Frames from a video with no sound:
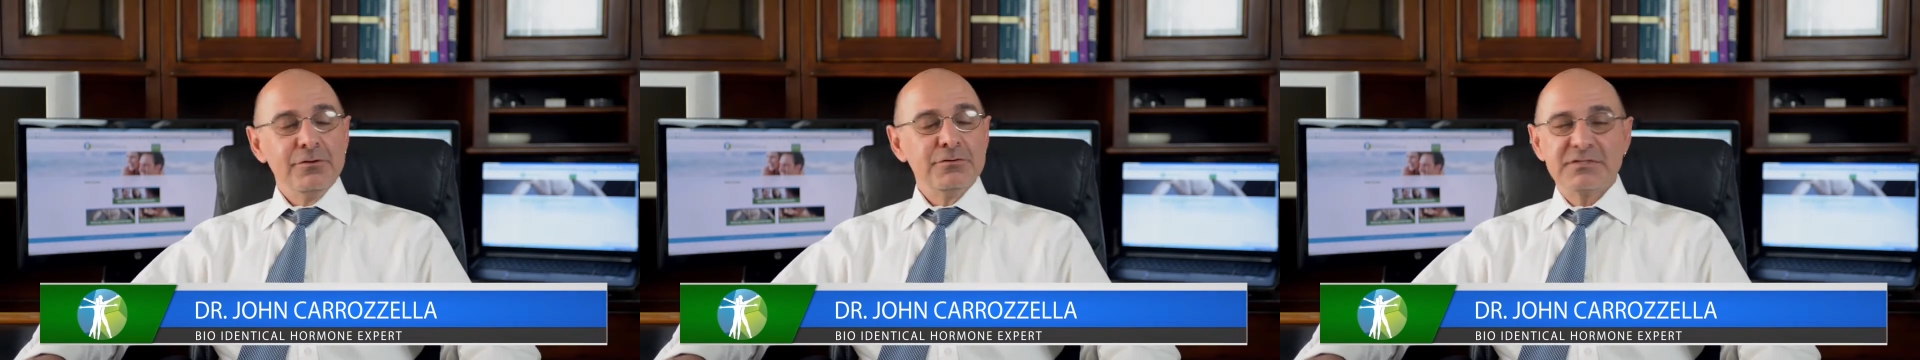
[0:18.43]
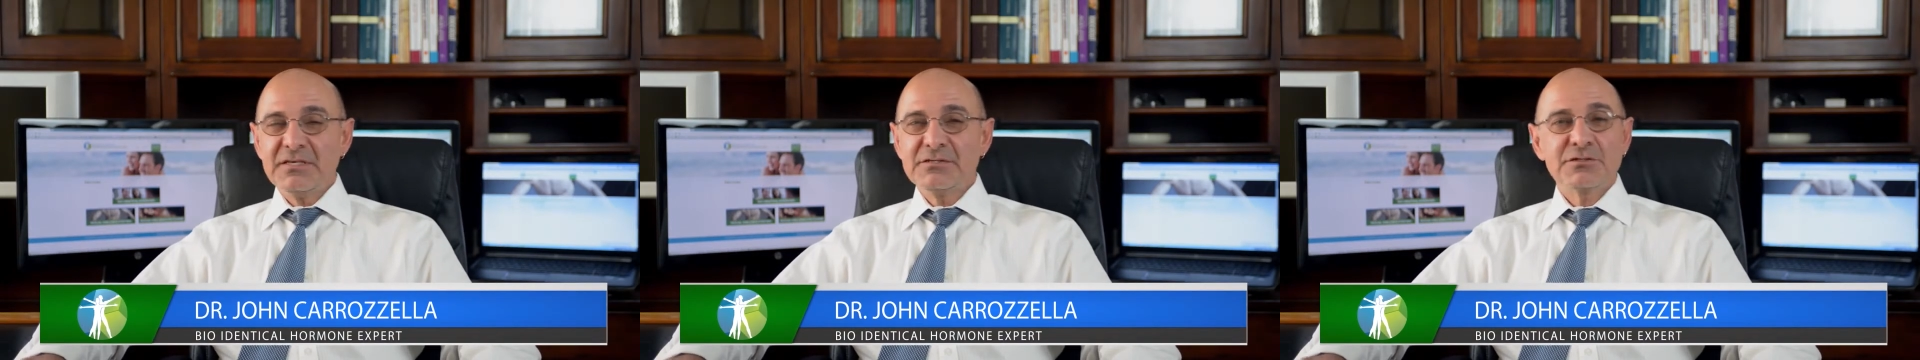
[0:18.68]

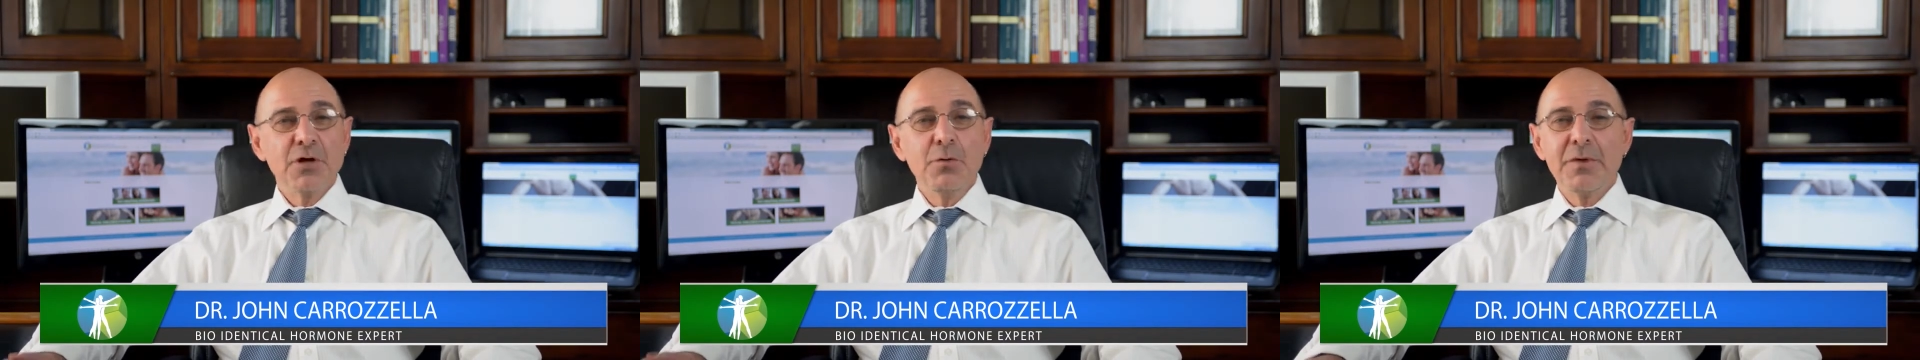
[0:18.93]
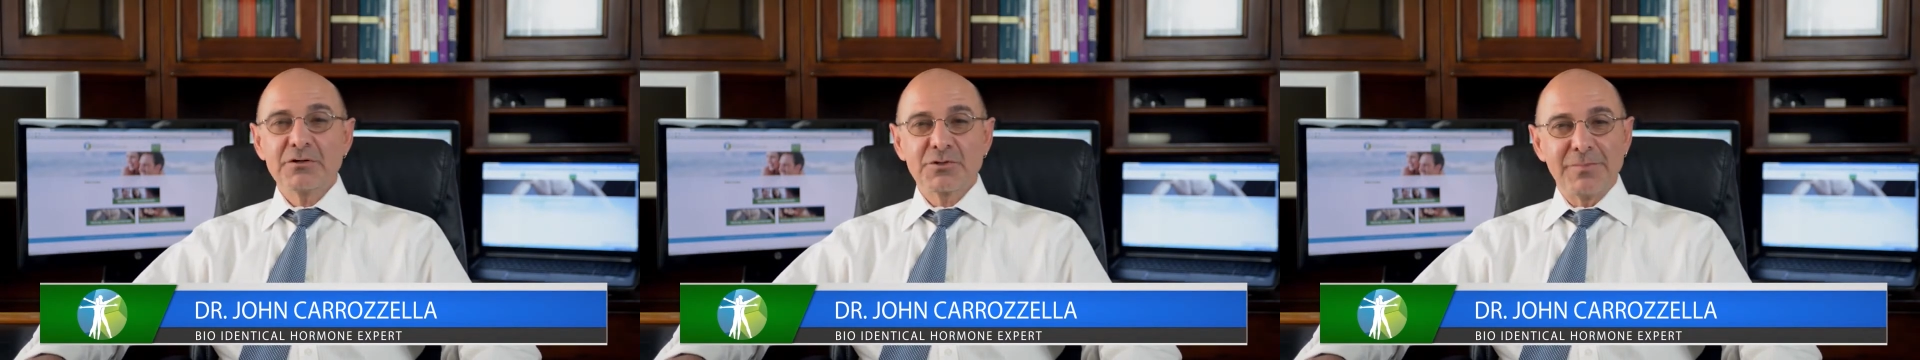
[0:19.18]
You see
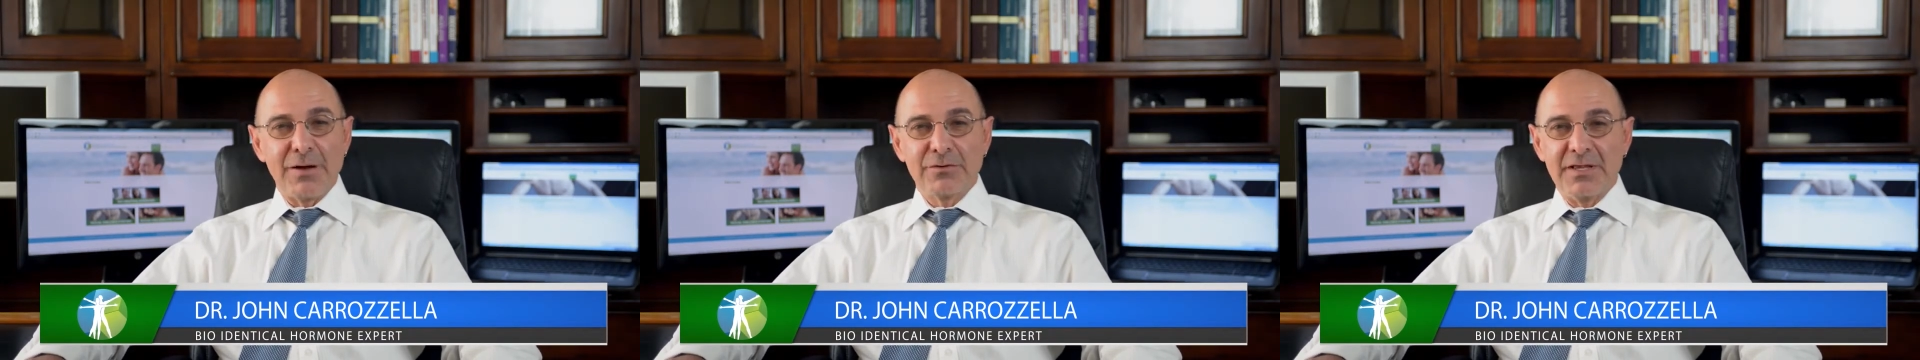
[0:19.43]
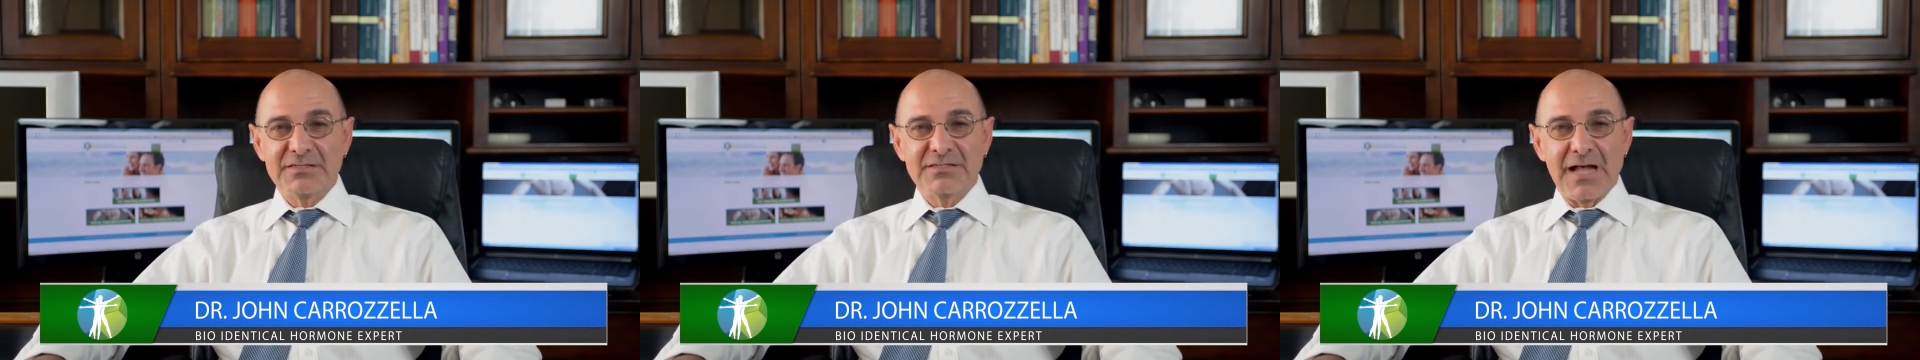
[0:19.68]
so much
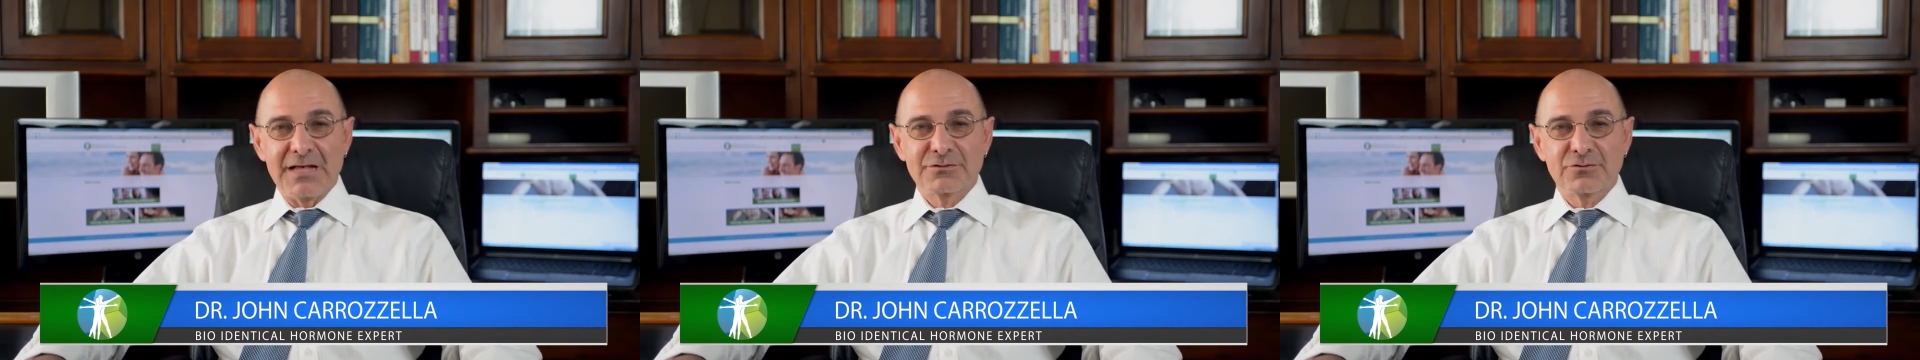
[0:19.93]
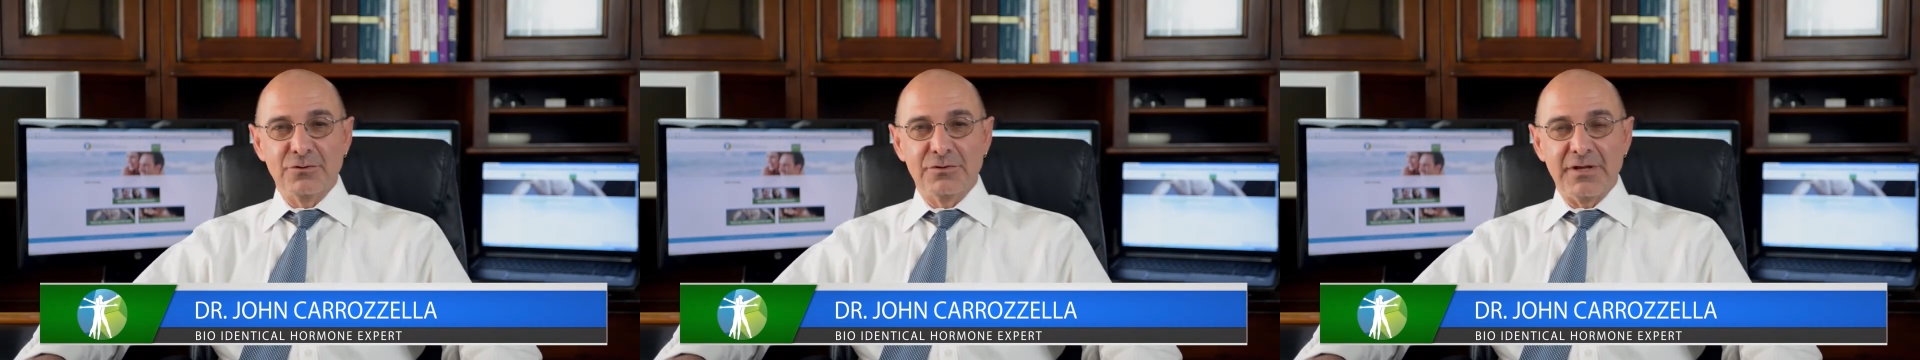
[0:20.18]
about
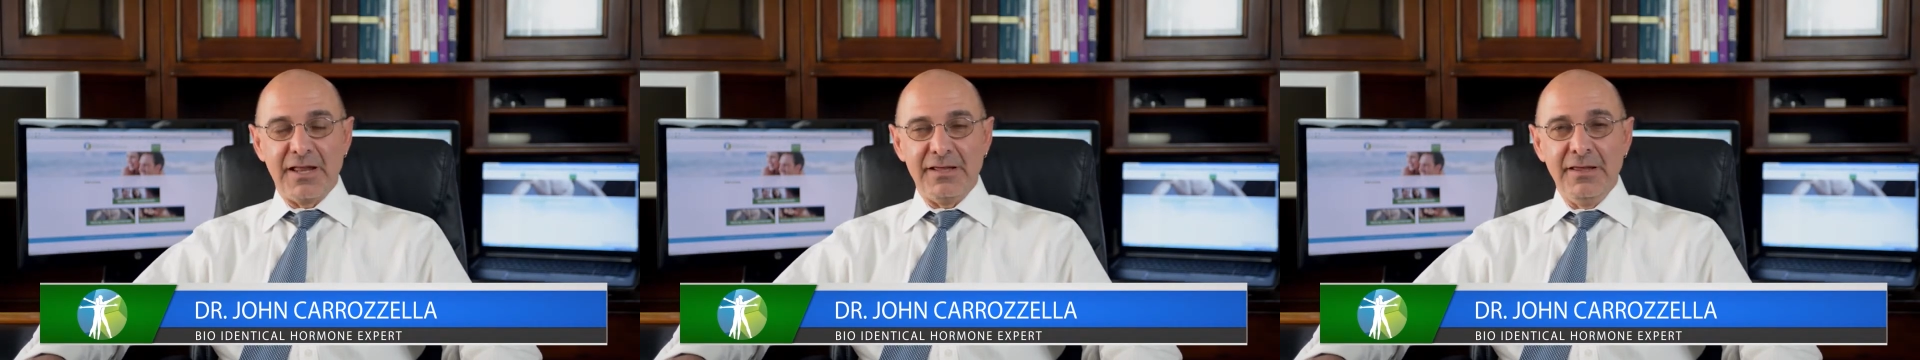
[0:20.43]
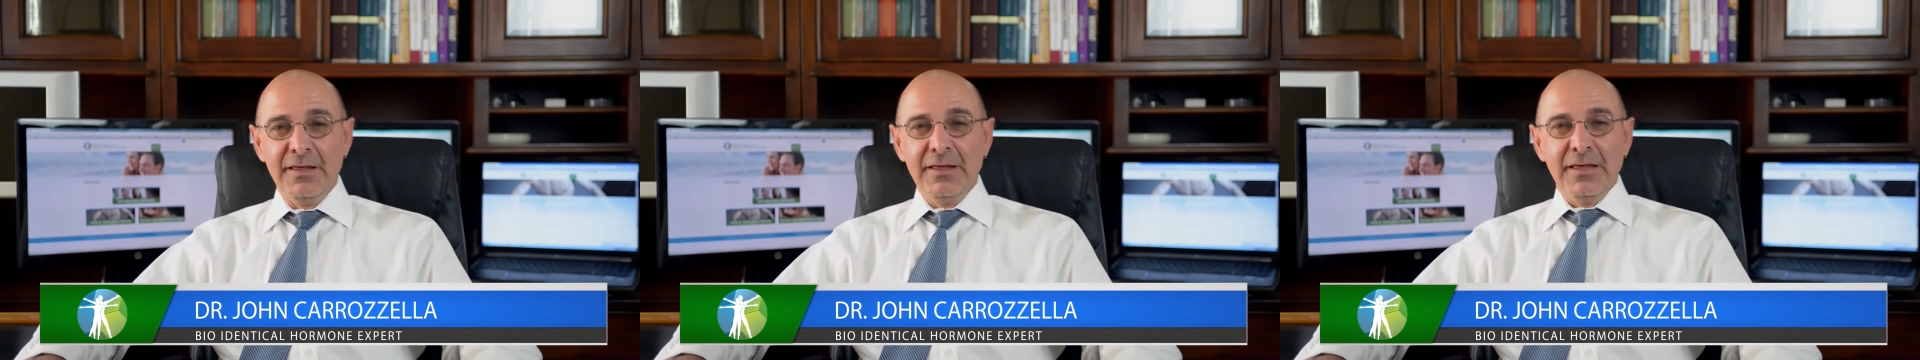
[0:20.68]
testosterone today,